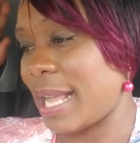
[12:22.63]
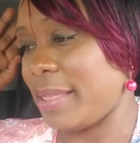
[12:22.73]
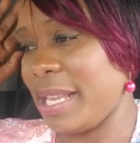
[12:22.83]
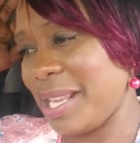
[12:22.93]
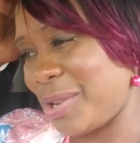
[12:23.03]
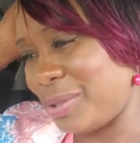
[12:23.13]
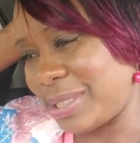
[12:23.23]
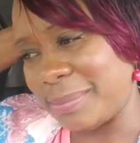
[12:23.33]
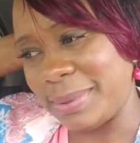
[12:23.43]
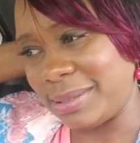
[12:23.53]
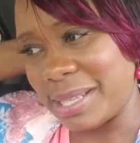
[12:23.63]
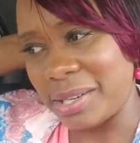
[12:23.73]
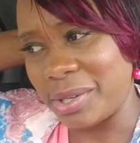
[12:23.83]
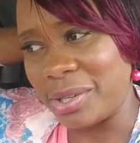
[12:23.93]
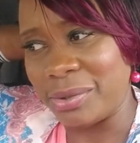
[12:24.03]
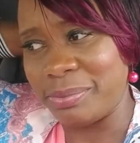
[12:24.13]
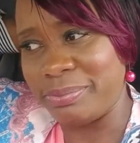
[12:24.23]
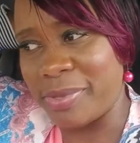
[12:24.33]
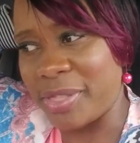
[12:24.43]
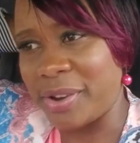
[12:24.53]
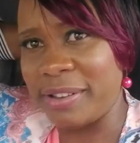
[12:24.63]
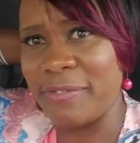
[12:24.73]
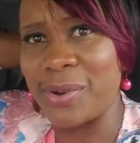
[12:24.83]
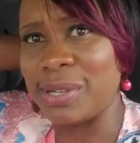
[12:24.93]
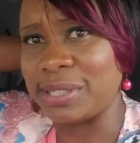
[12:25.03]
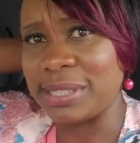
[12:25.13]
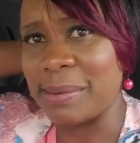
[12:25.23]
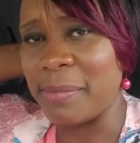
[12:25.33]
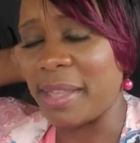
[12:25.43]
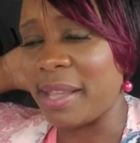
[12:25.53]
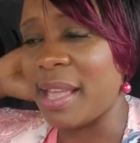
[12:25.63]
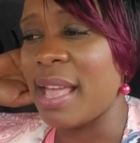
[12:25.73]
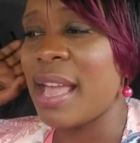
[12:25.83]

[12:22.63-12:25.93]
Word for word: I think it goes up to I don't know 30 floors or something.